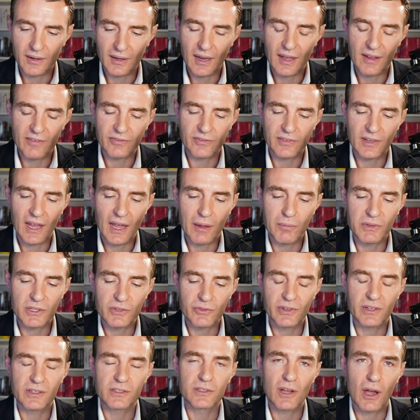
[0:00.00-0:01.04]
left
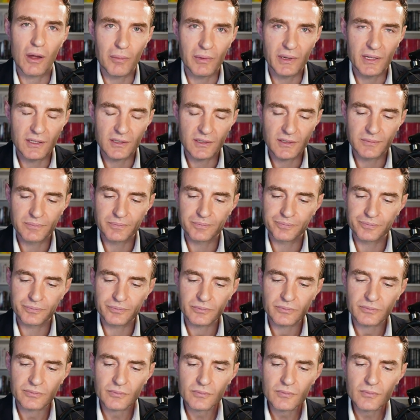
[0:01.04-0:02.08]
hemisphere dominant.
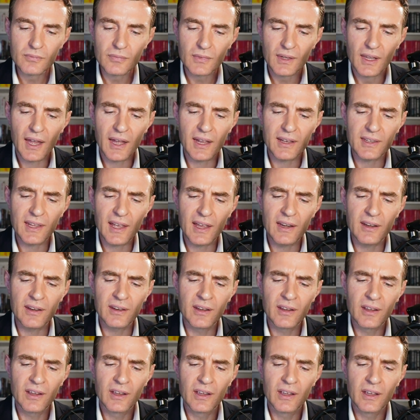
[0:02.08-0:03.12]
And then
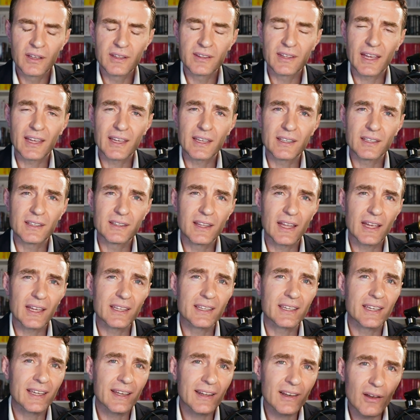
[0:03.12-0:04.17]
they, they
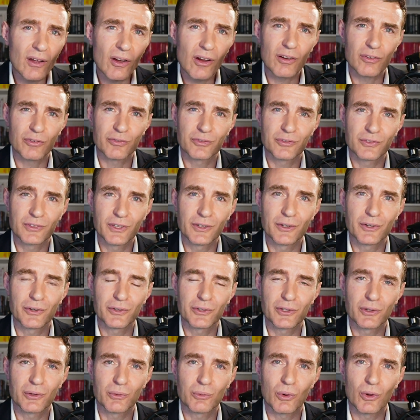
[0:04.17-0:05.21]
kill off the
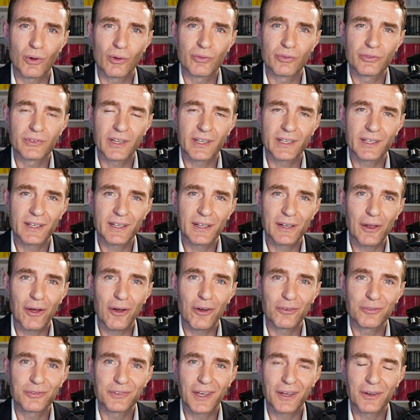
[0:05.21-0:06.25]
other wolf, they kill
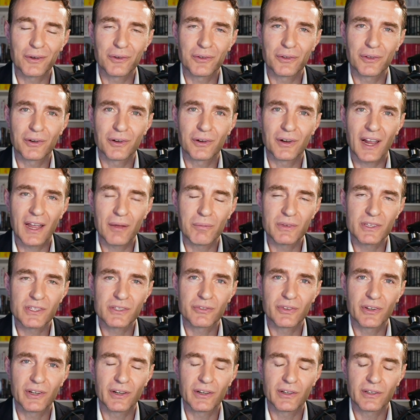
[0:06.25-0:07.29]
off that other
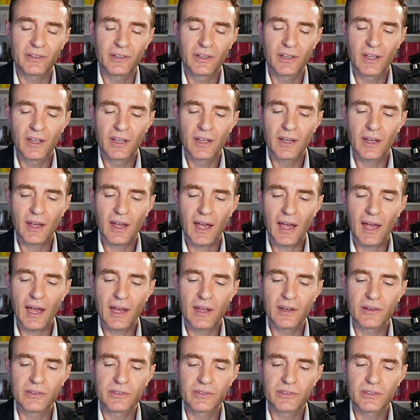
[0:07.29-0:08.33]
hemisphere.
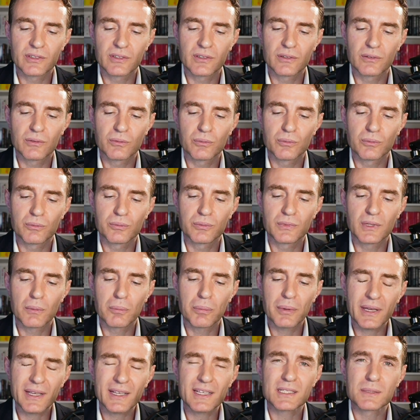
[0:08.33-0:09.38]
And the
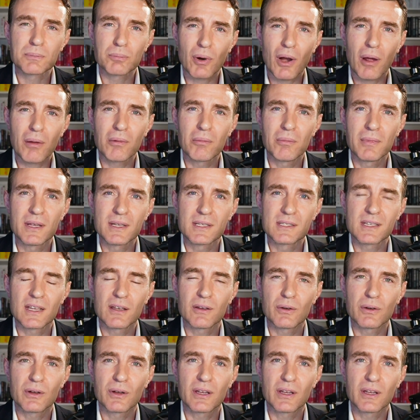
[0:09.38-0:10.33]
biggest problem is it,